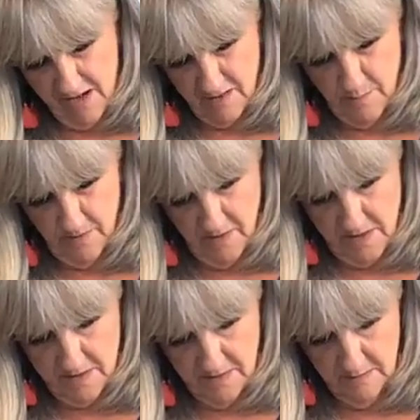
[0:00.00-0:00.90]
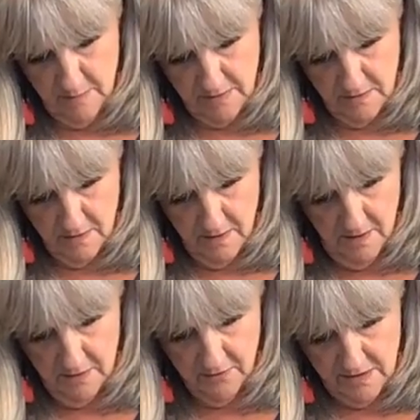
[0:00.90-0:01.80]
my experience, it
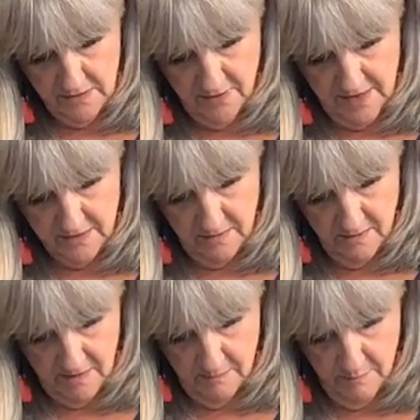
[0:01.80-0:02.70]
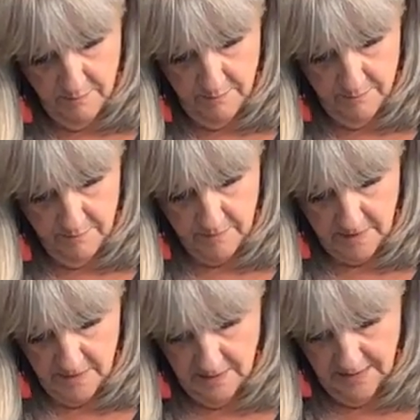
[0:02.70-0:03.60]
dries faster than
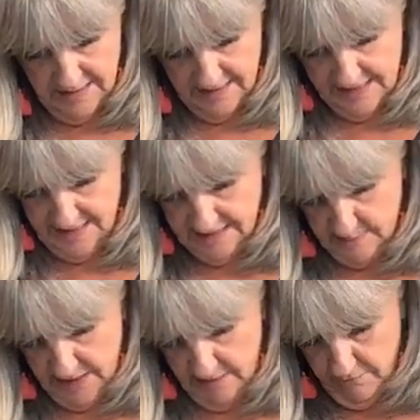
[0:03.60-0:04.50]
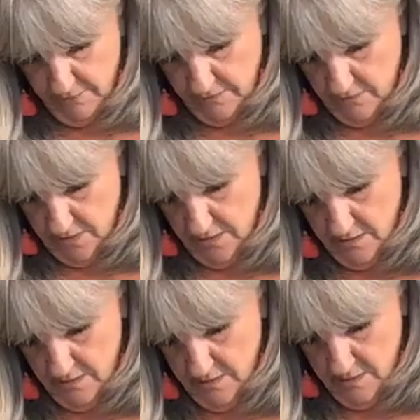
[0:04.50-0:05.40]
like latex paint for
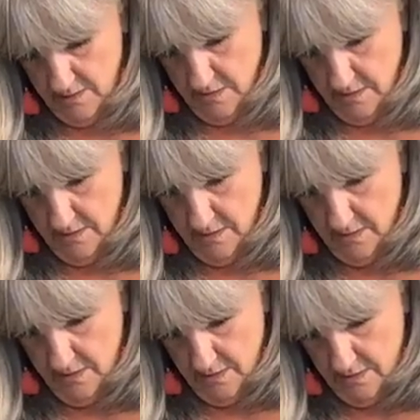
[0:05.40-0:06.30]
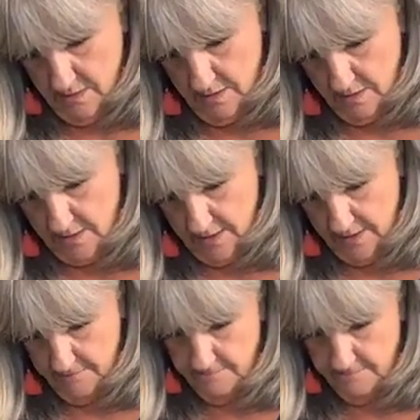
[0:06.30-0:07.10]
sure. Okay,